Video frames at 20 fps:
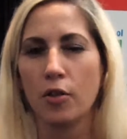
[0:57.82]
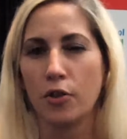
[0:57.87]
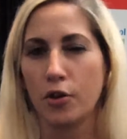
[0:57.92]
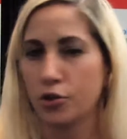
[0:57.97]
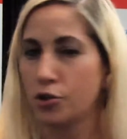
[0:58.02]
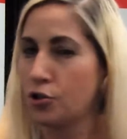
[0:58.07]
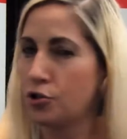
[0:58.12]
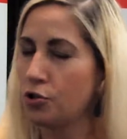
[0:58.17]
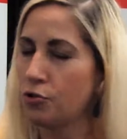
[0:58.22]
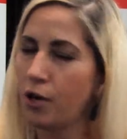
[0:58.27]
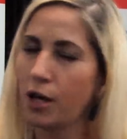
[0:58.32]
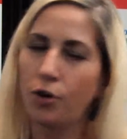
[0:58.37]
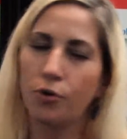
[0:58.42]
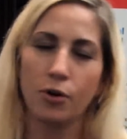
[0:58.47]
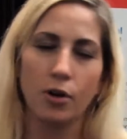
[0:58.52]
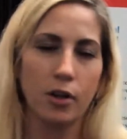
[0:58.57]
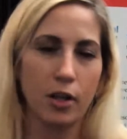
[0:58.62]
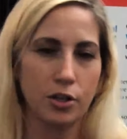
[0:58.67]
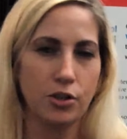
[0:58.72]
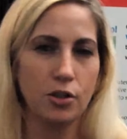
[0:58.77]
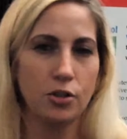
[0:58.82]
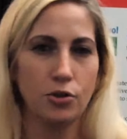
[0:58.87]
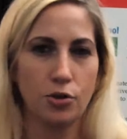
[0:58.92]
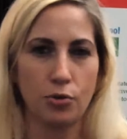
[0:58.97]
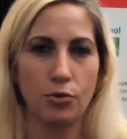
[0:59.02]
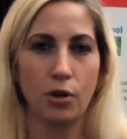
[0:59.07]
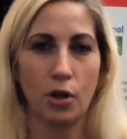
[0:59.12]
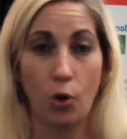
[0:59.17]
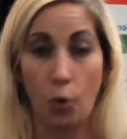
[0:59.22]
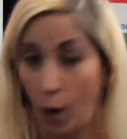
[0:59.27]
there's a direct correlation
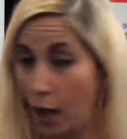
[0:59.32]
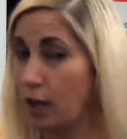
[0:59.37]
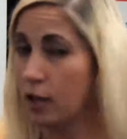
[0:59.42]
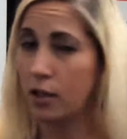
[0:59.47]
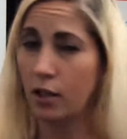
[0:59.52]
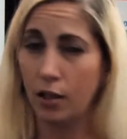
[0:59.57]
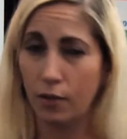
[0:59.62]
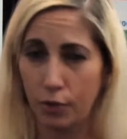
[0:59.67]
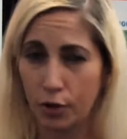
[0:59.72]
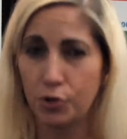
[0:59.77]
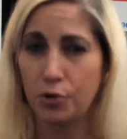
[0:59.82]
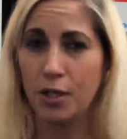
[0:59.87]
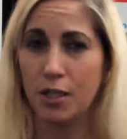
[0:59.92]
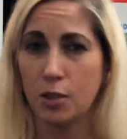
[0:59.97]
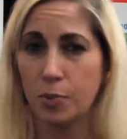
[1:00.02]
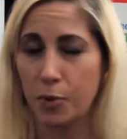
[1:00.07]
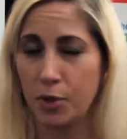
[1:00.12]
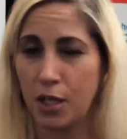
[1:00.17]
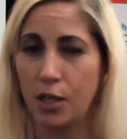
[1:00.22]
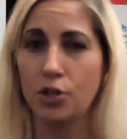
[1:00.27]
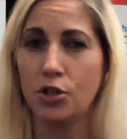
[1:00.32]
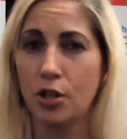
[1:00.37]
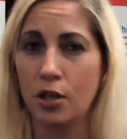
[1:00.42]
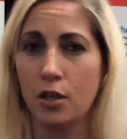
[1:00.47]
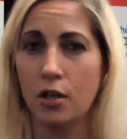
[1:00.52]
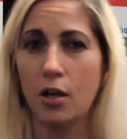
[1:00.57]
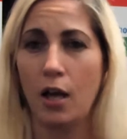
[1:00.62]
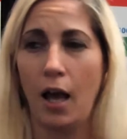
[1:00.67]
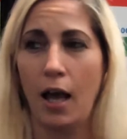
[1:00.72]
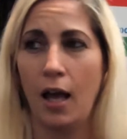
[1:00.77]
to the quality of the
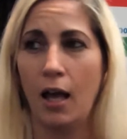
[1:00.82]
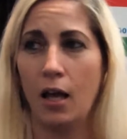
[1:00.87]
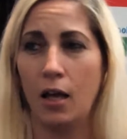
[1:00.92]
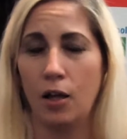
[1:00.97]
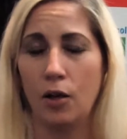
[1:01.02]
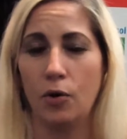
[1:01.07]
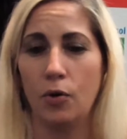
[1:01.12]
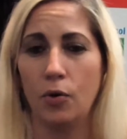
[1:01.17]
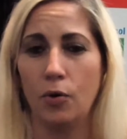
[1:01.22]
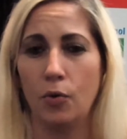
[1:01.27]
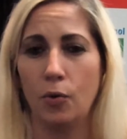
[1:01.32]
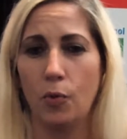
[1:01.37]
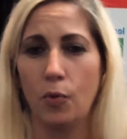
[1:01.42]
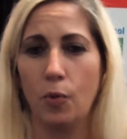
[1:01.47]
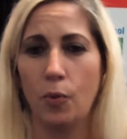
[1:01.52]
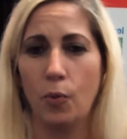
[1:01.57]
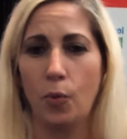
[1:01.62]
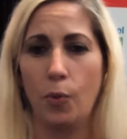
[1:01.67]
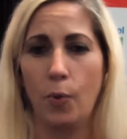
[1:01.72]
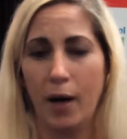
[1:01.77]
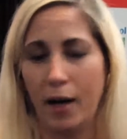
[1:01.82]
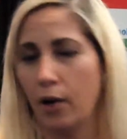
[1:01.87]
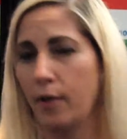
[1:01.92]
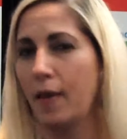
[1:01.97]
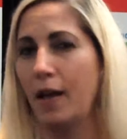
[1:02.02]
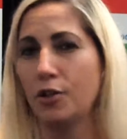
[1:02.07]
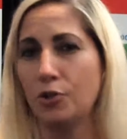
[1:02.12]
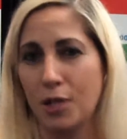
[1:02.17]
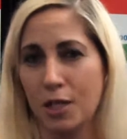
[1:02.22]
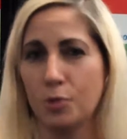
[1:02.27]
transportation and where
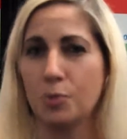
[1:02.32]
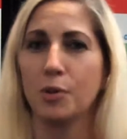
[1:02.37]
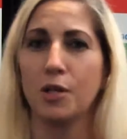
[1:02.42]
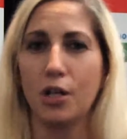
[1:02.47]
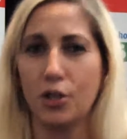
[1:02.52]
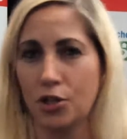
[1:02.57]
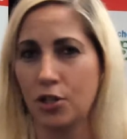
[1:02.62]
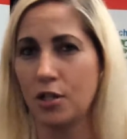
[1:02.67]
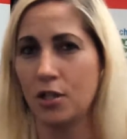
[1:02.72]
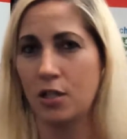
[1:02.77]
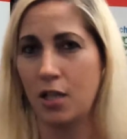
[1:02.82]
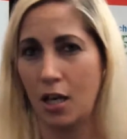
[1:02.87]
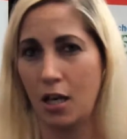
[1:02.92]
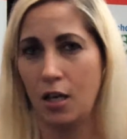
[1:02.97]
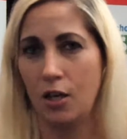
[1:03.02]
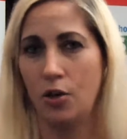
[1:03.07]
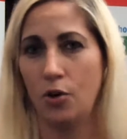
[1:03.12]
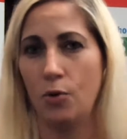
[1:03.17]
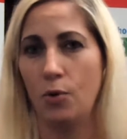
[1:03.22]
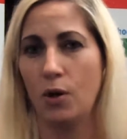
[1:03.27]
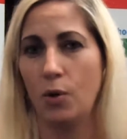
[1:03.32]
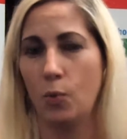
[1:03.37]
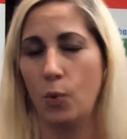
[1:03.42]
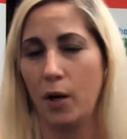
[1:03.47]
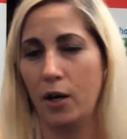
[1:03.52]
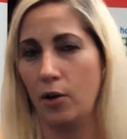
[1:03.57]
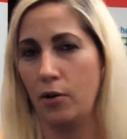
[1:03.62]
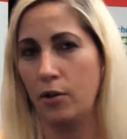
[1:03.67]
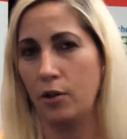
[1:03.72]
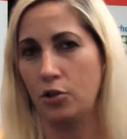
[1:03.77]
that transportation is taking you and
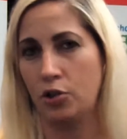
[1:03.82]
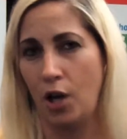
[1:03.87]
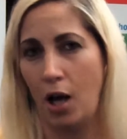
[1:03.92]
where the